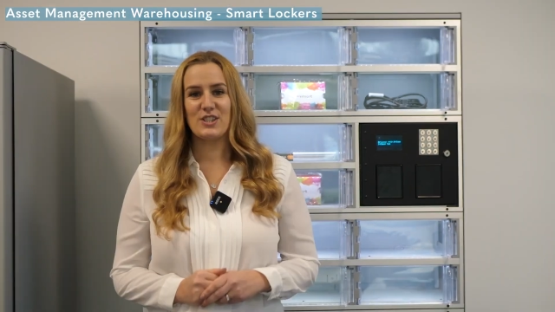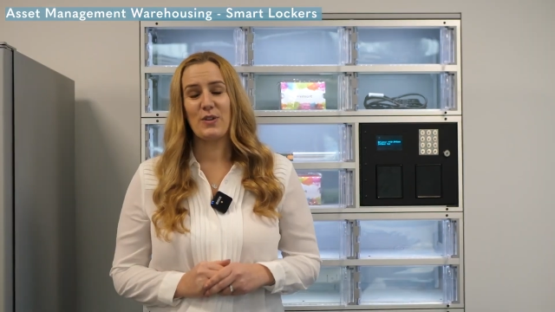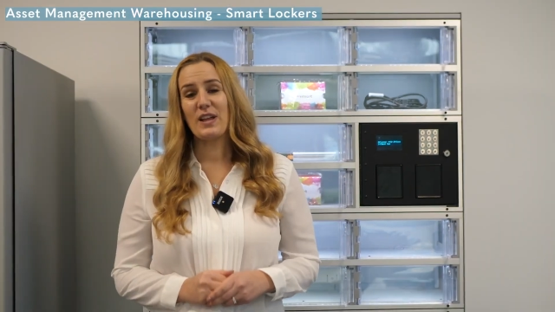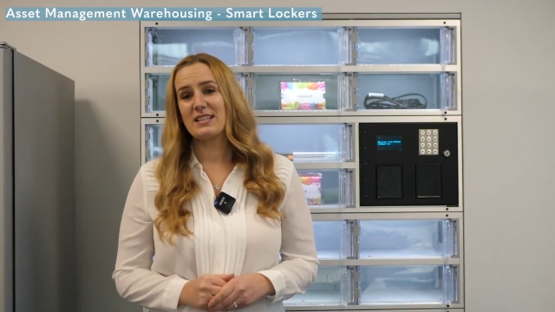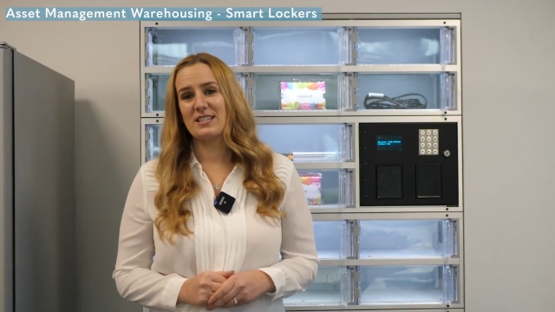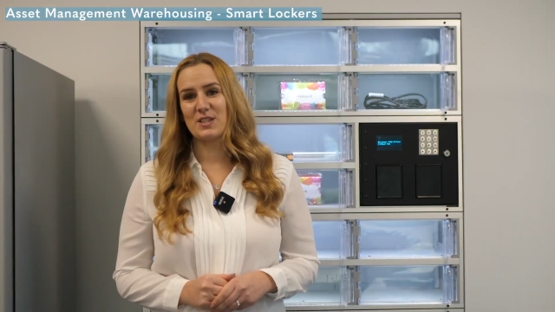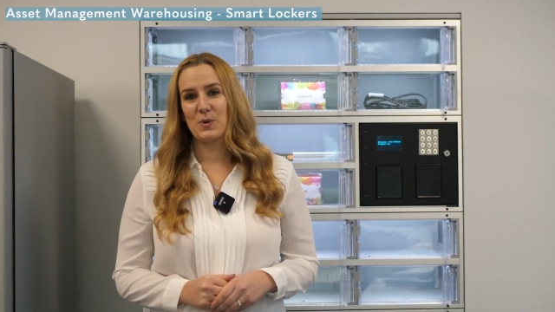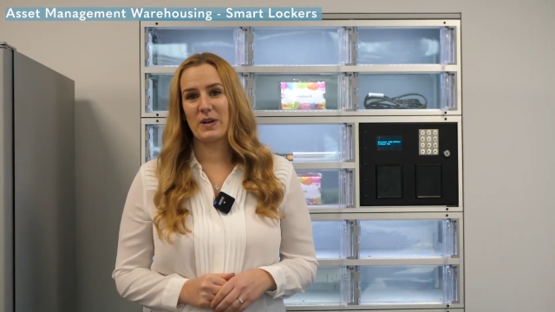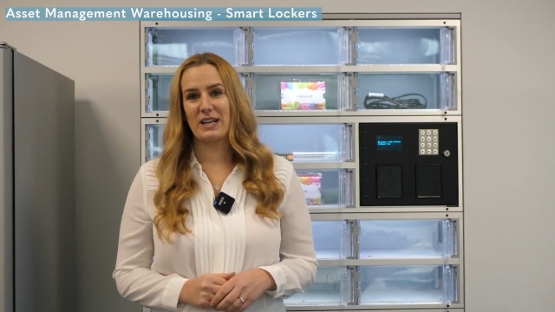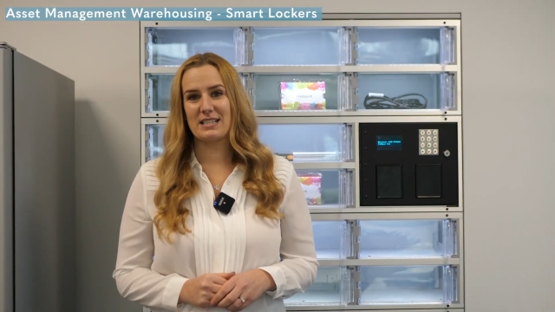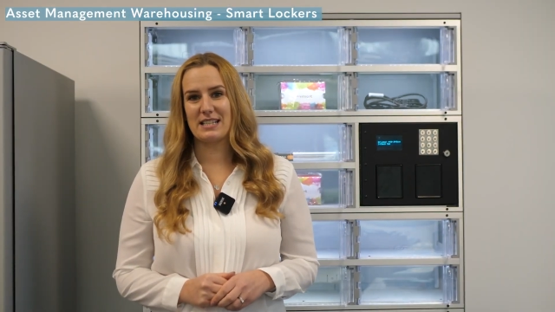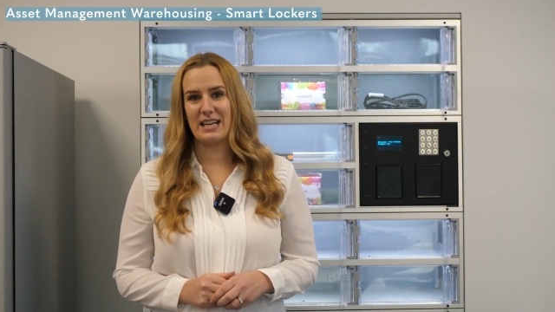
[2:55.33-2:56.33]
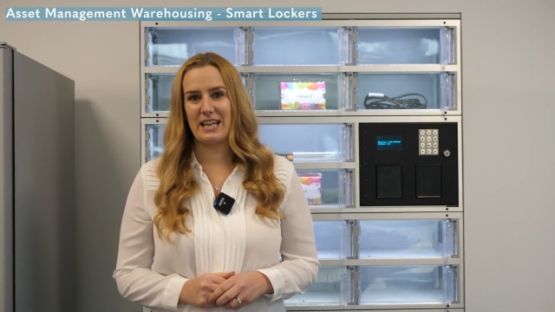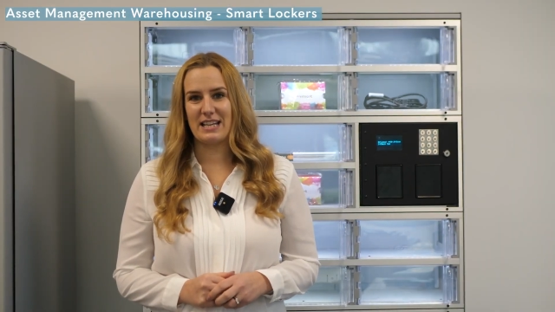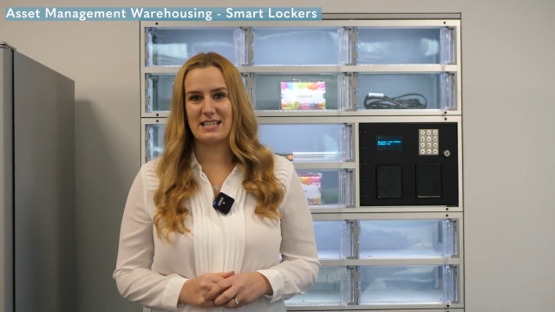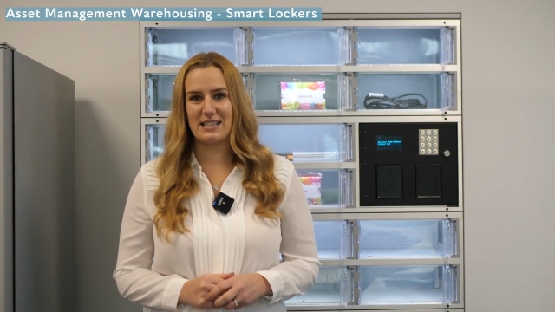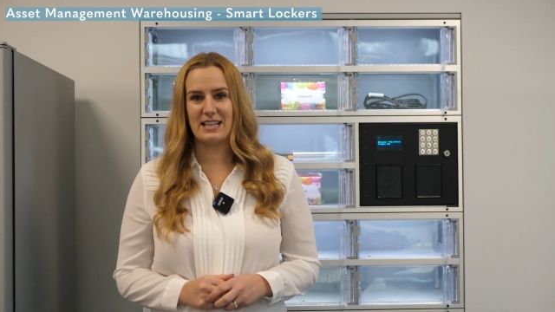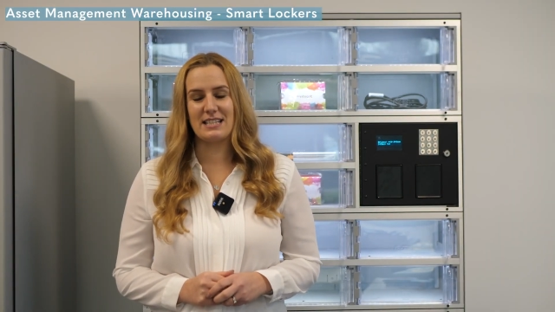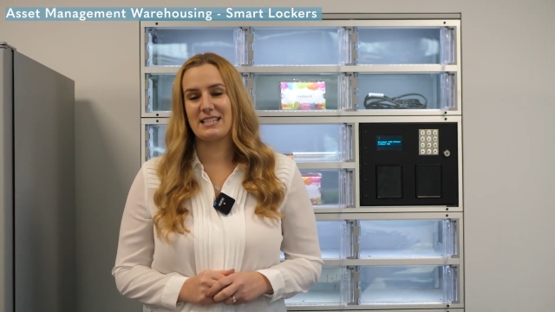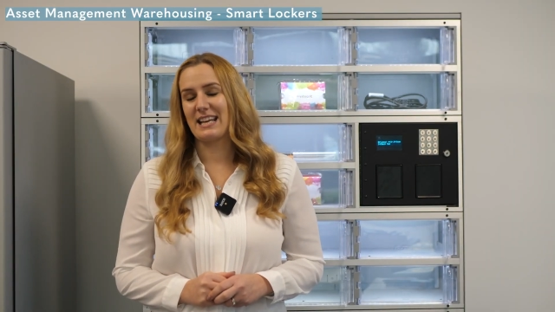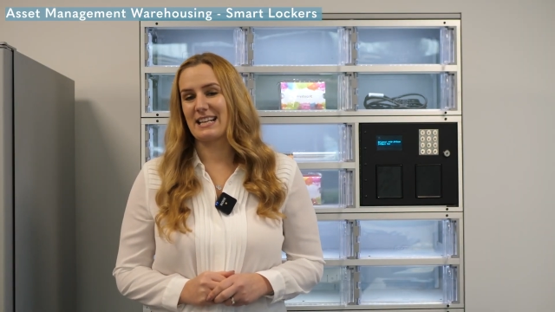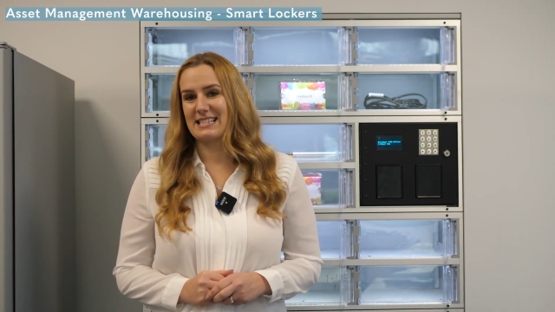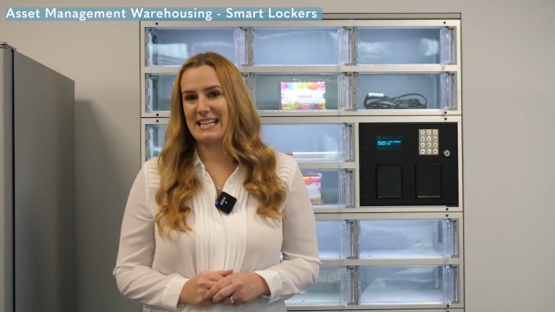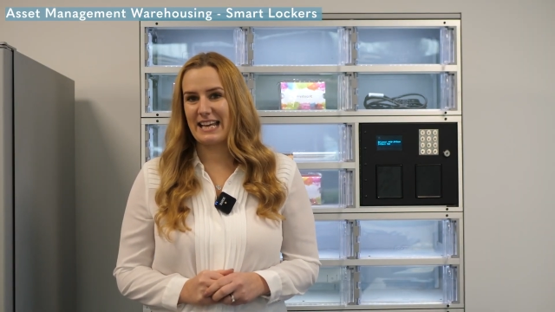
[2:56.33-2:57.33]
So that's as quick as it is. It
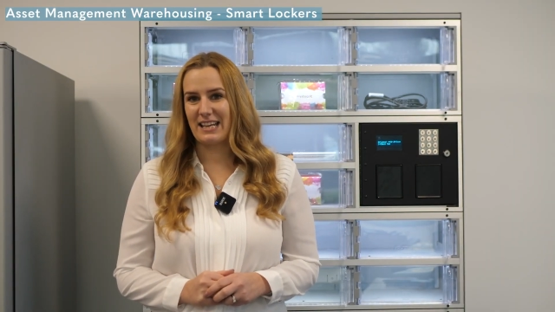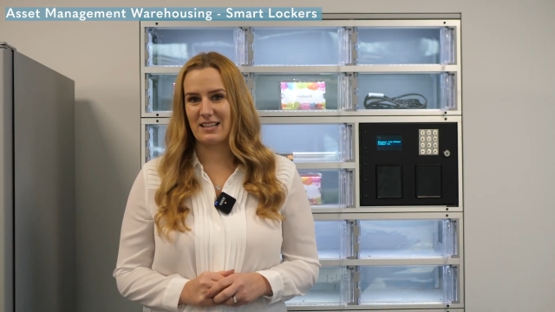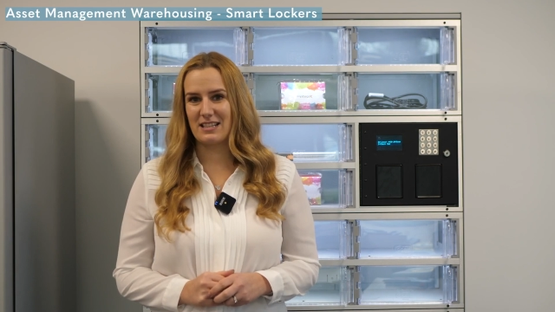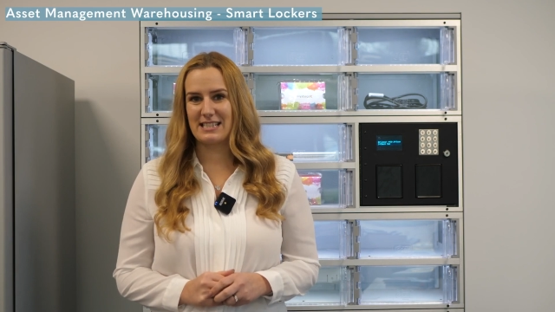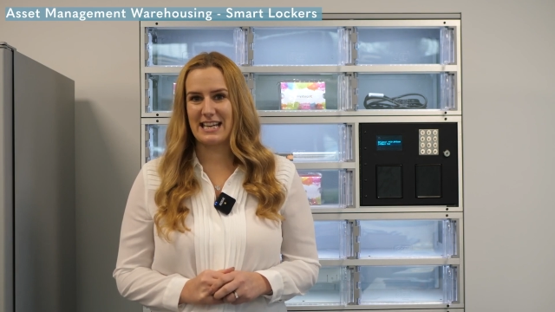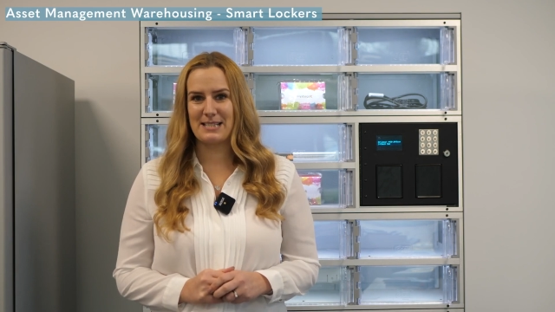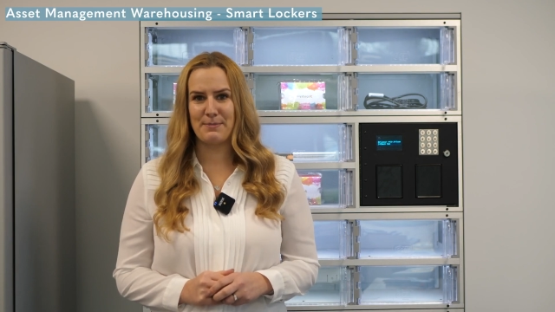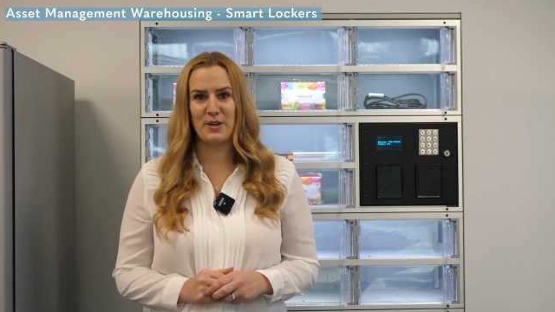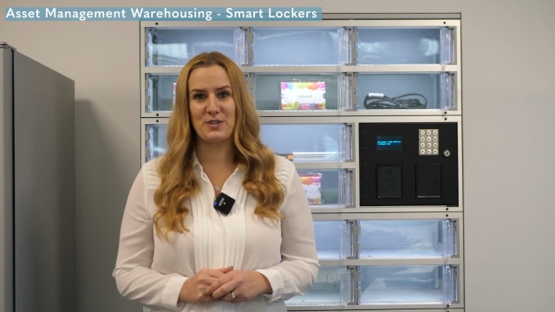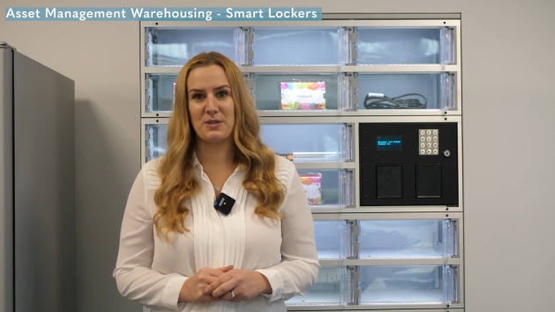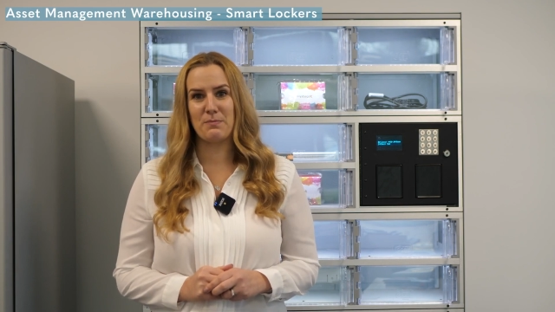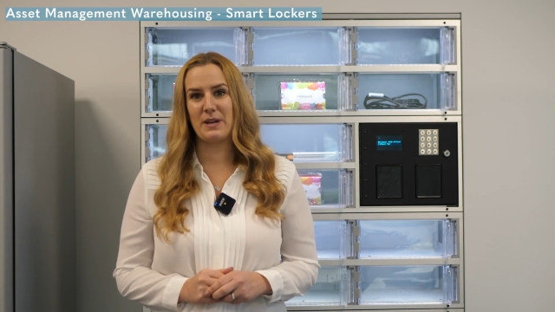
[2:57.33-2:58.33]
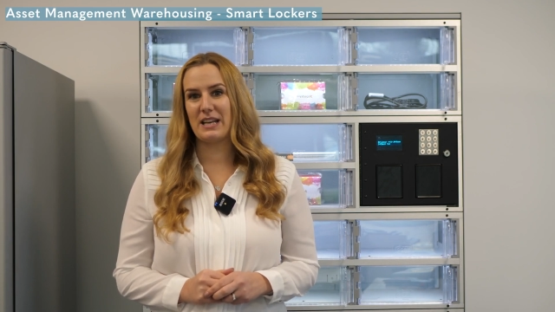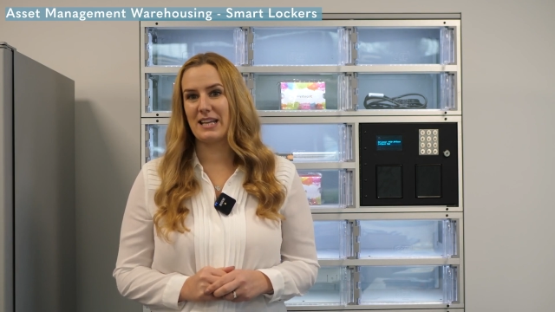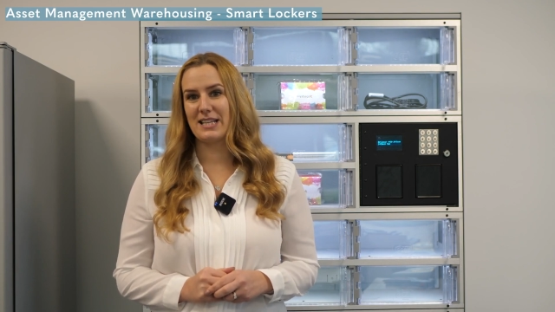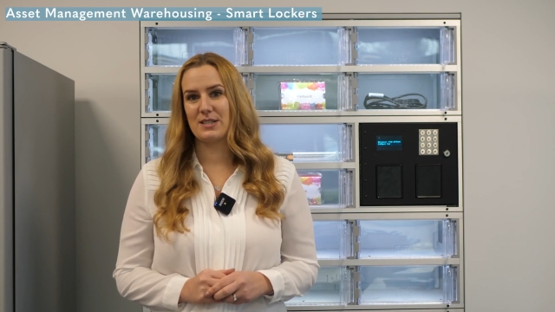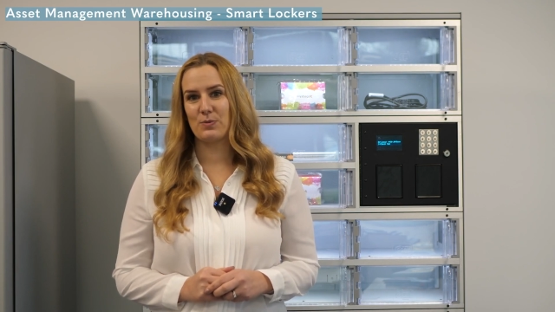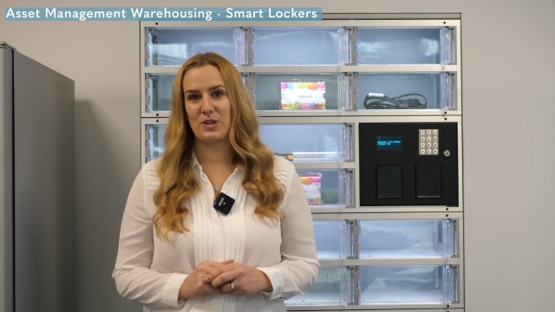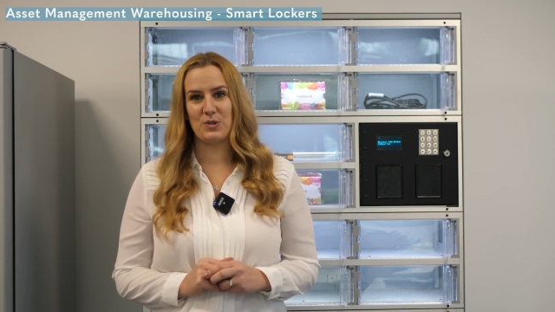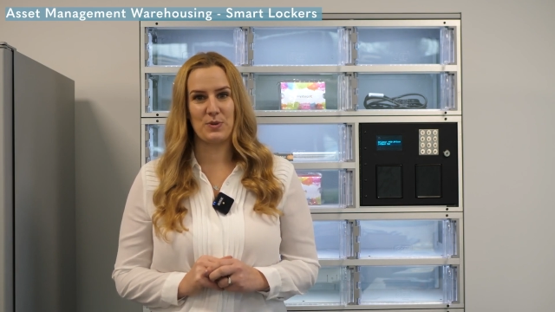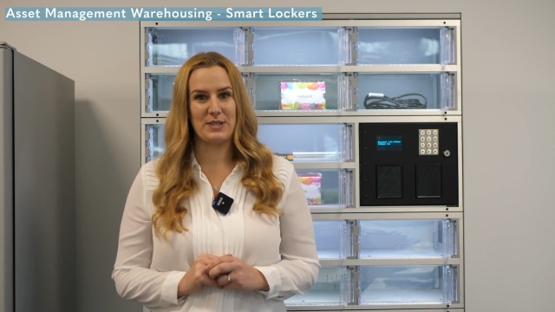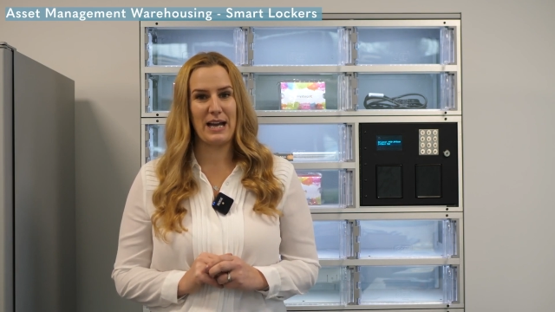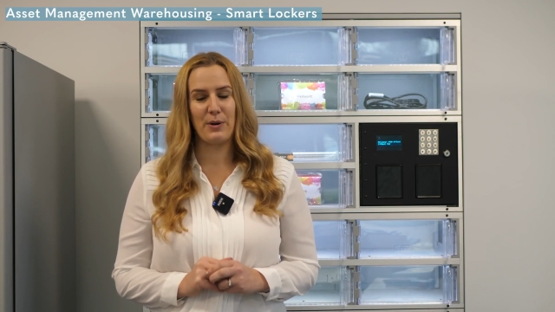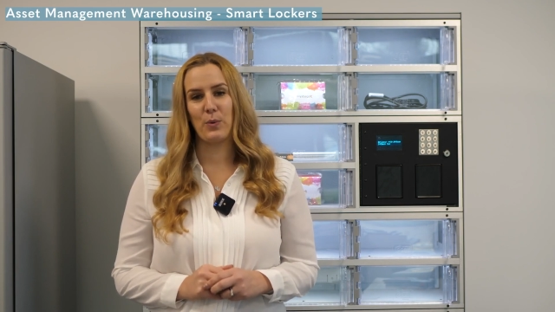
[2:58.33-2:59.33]
takes seconds as opposed to minutes, which
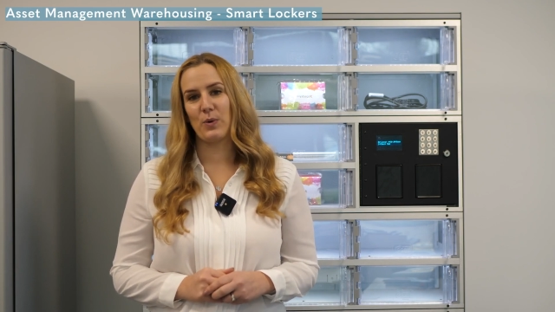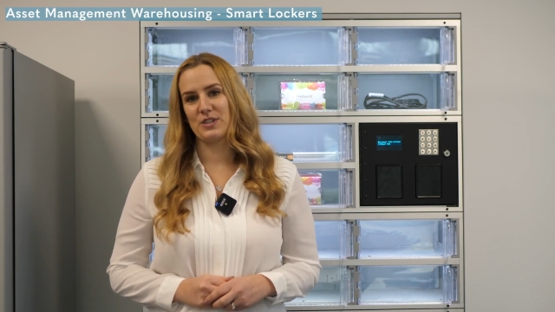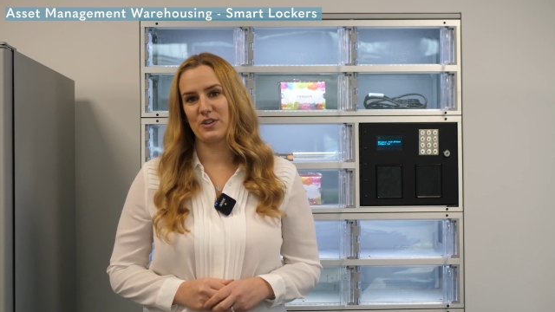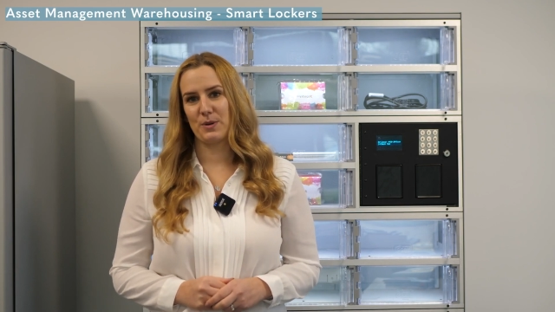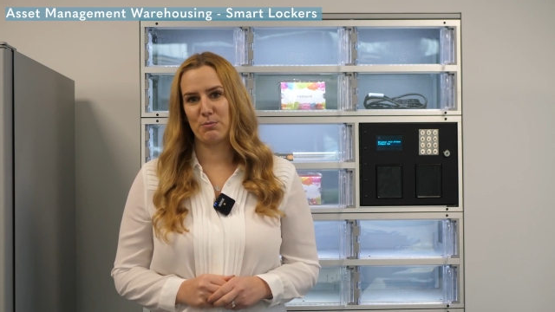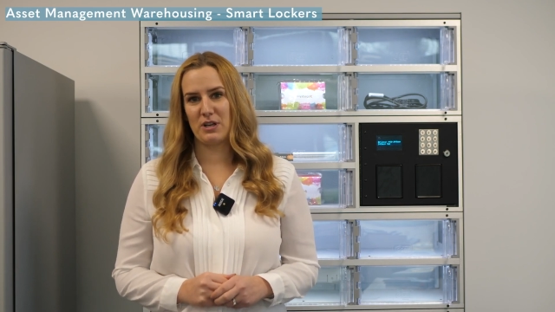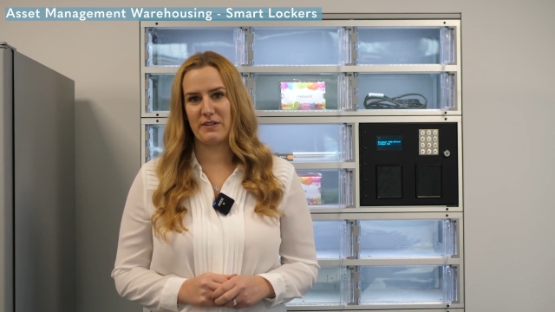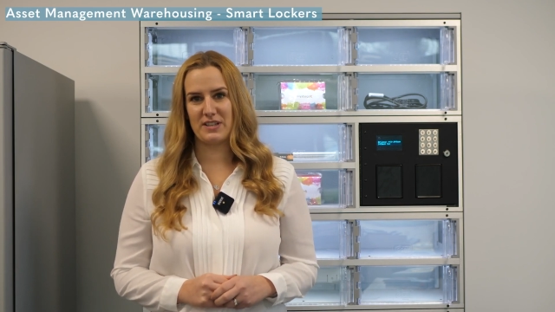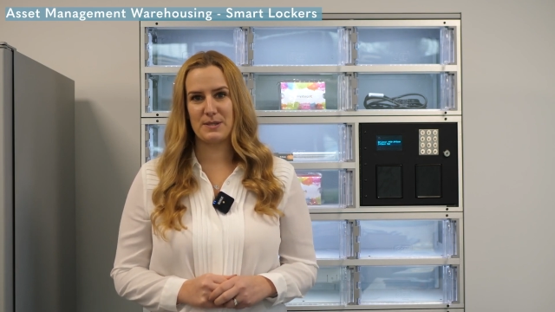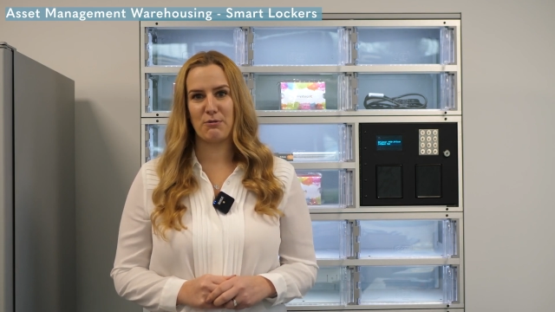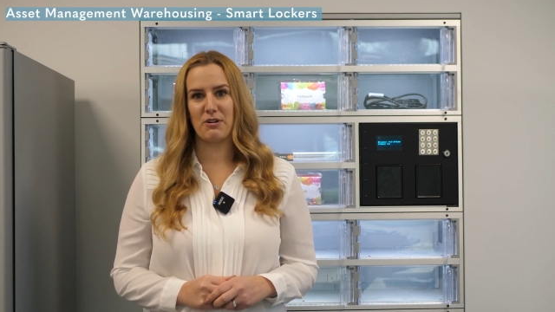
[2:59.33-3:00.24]
was how it was on the previous